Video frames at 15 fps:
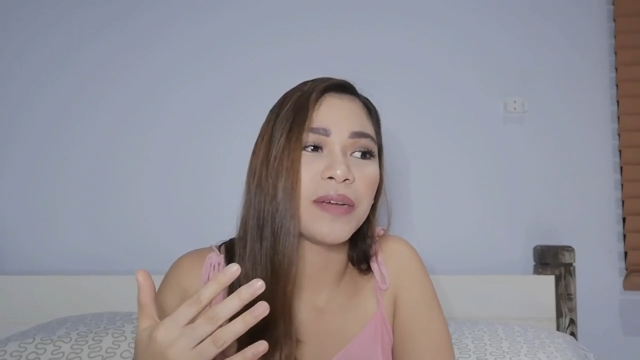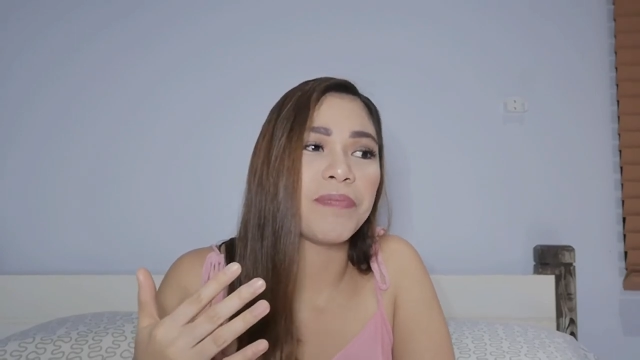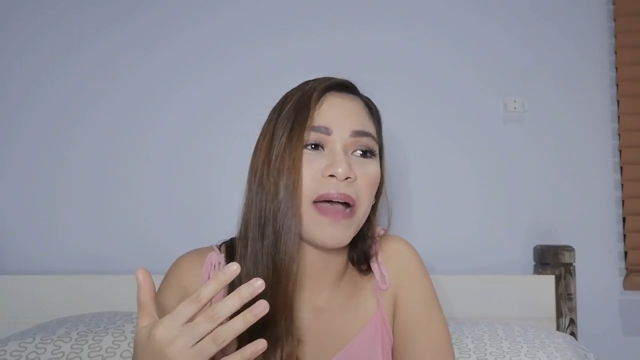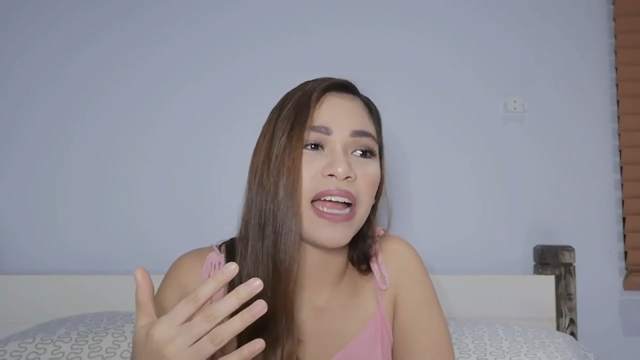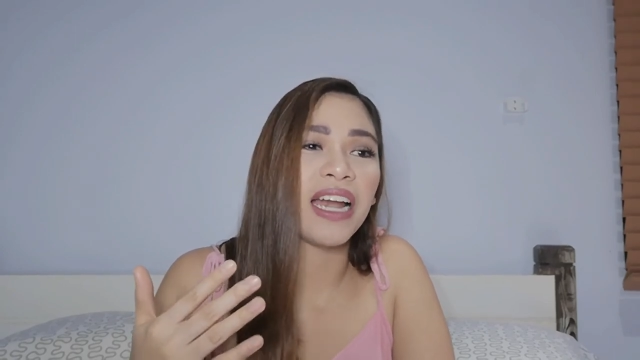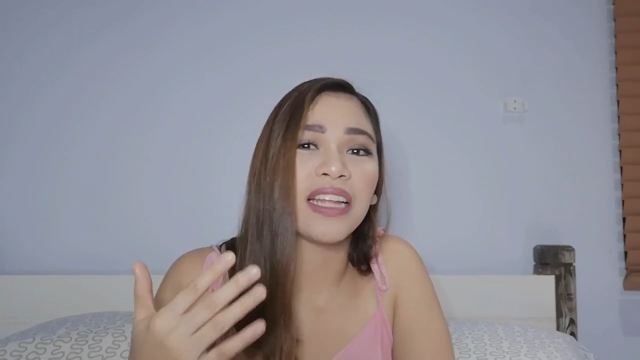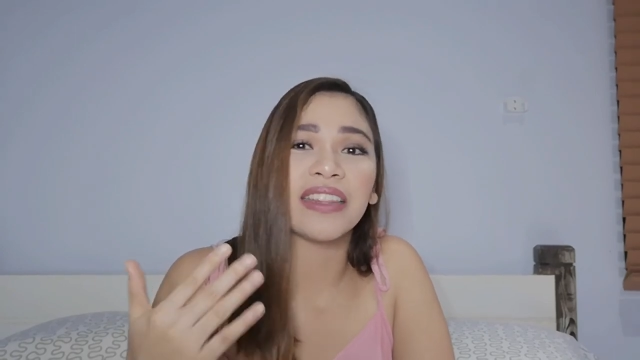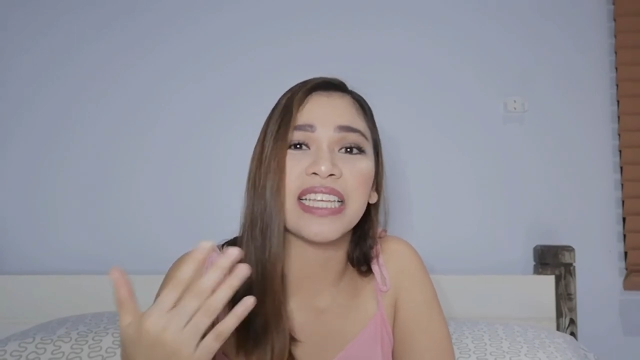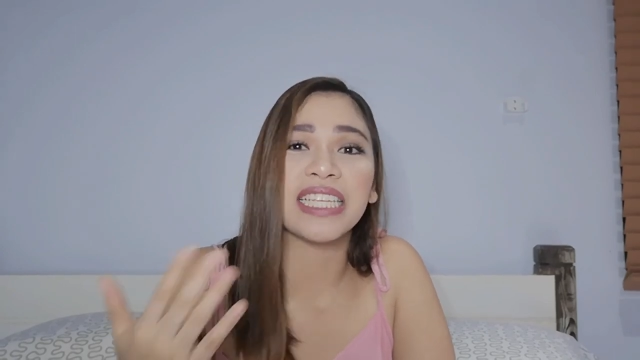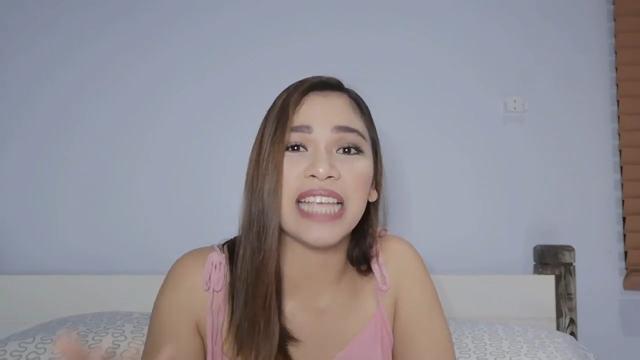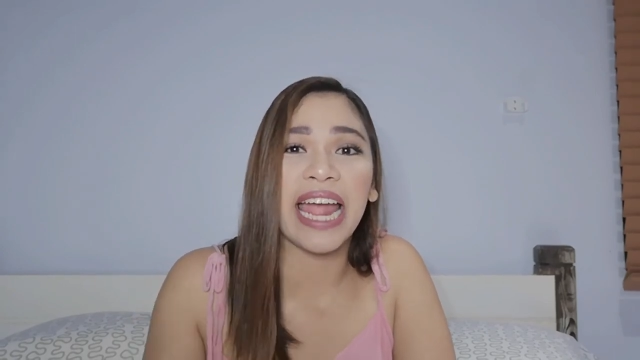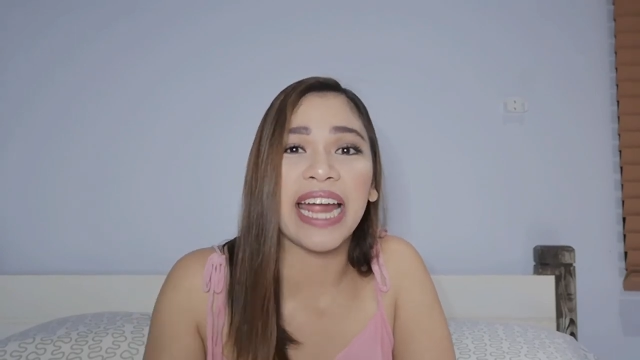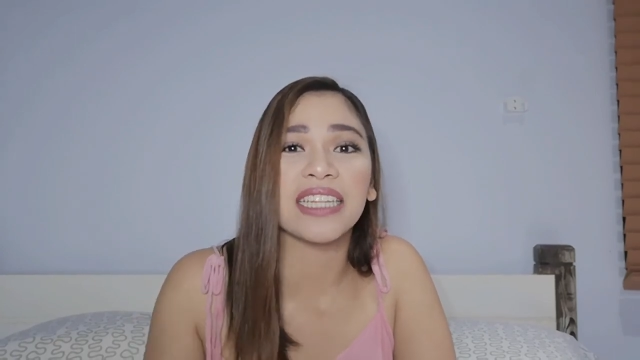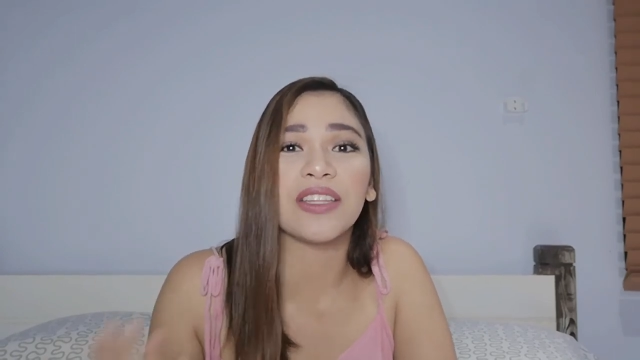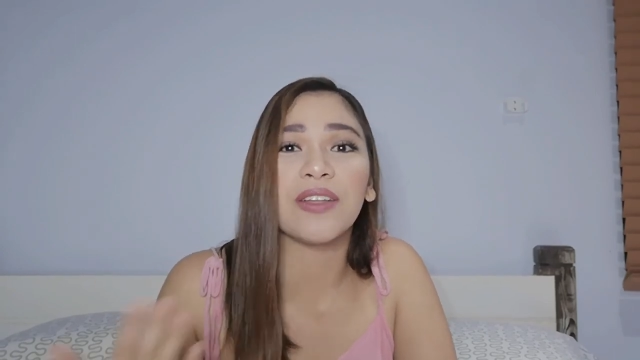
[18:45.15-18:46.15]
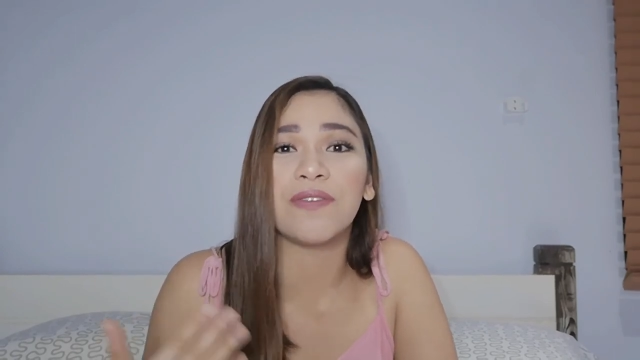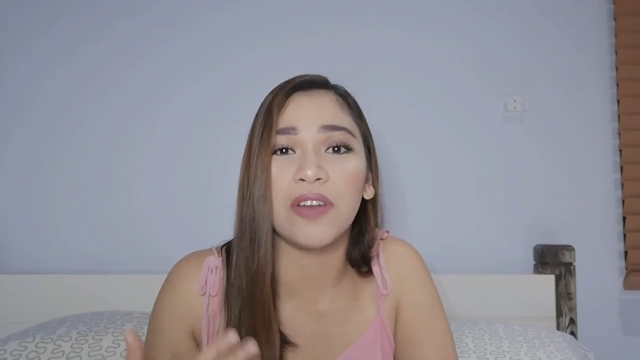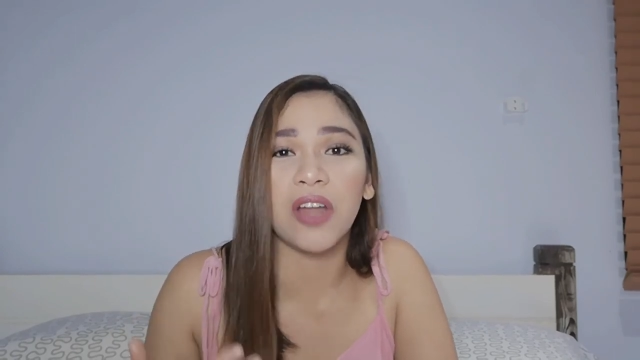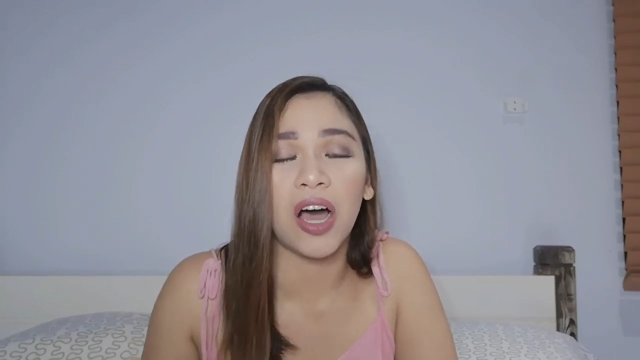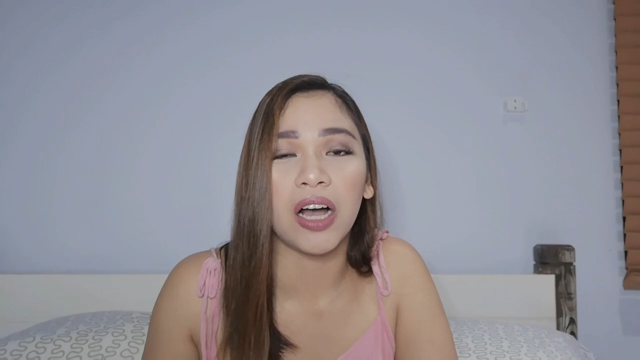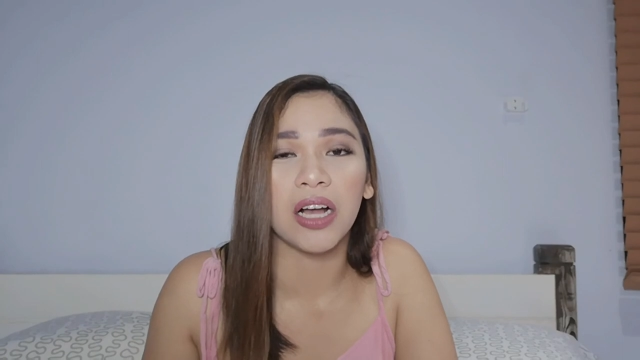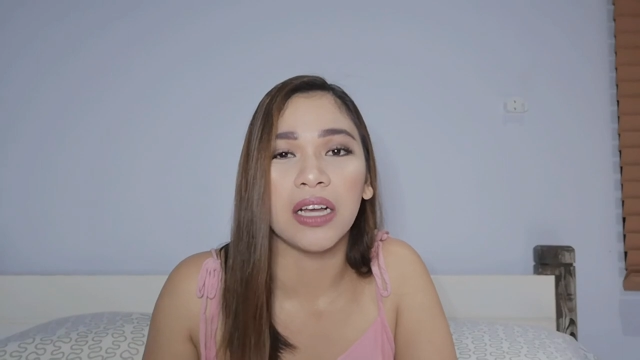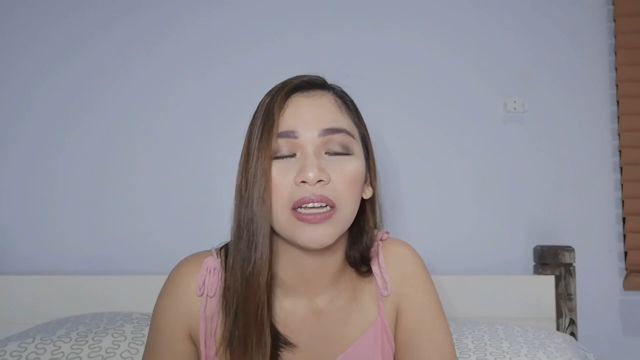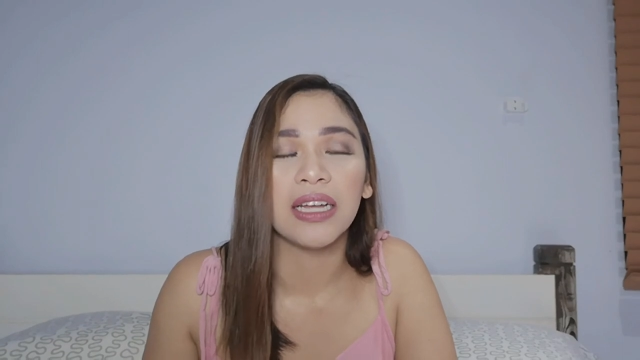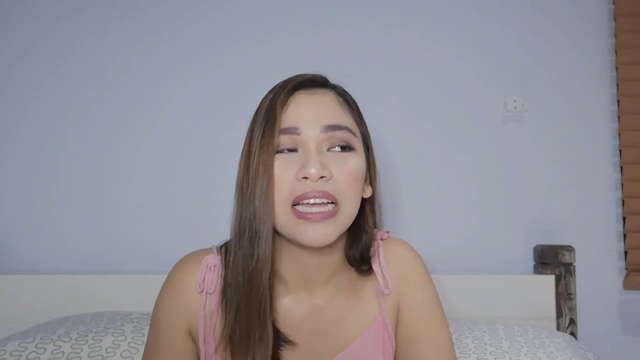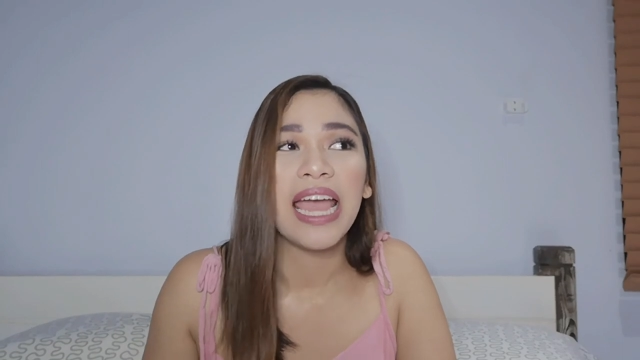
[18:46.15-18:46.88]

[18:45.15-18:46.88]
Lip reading: parang desire to vlog,